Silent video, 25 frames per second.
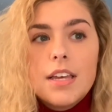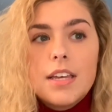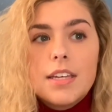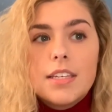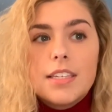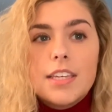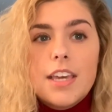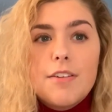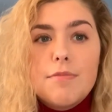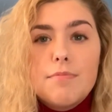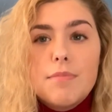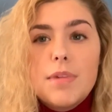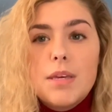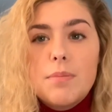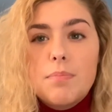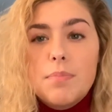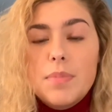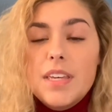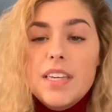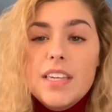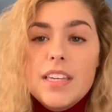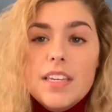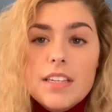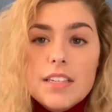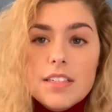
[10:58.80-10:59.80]
give me
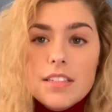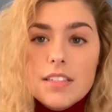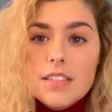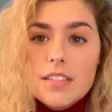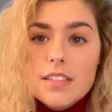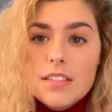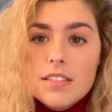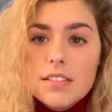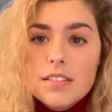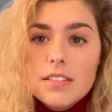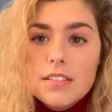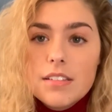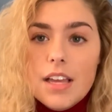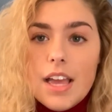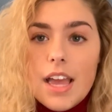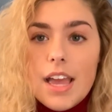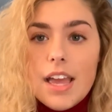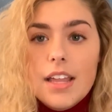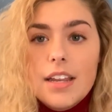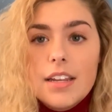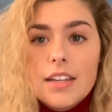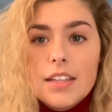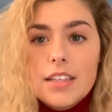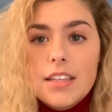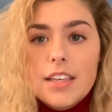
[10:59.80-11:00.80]
peace
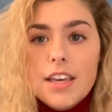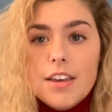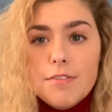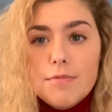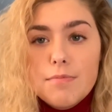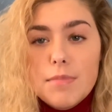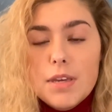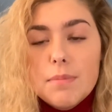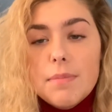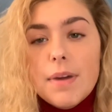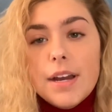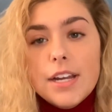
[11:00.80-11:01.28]
and give me my